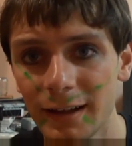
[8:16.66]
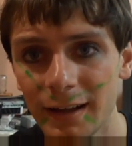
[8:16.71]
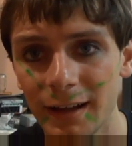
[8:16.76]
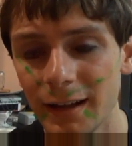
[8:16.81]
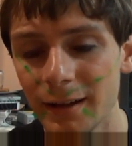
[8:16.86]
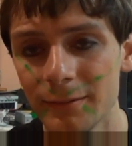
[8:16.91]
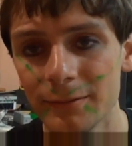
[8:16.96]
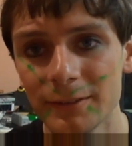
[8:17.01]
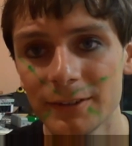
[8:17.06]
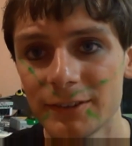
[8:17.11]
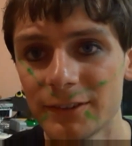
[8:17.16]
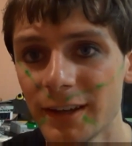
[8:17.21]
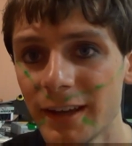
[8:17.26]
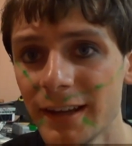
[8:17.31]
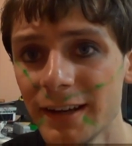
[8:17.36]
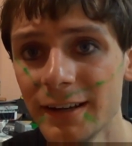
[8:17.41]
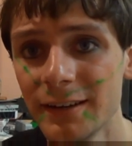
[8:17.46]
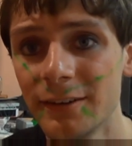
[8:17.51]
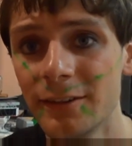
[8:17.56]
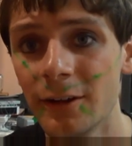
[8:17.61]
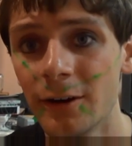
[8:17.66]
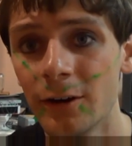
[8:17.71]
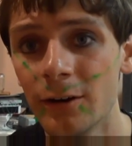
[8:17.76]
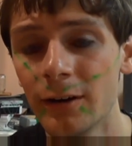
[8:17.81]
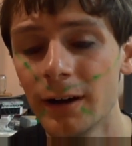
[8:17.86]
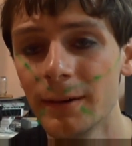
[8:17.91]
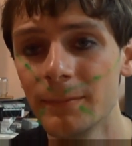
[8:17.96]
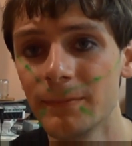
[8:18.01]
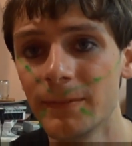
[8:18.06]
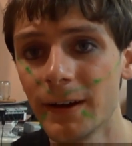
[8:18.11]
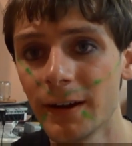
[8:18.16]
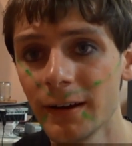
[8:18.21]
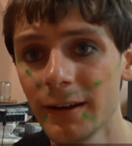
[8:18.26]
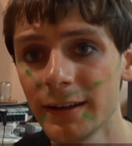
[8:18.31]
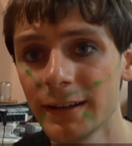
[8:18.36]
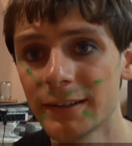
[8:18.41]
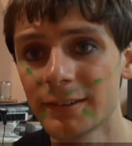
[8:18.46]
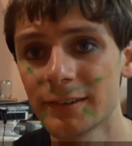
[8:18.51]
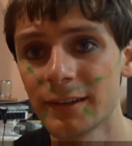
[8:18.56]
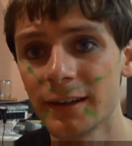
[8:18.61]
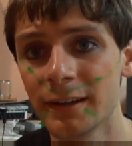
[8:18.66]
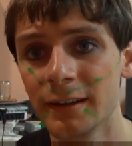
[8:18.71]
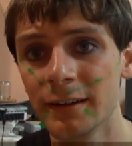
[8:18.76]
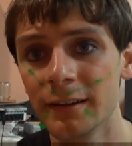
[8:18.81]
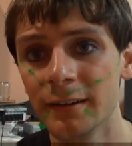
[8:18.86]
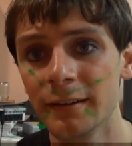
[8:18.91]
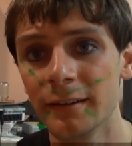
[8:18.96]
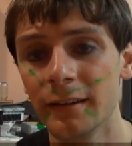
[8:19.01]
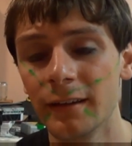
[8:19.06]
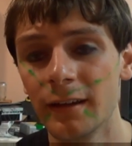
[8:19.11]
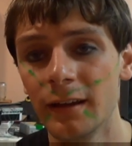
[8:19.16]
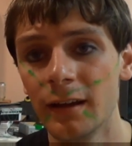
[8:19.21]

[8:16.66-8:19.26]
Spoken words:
I'm excited, though. I'm very excited.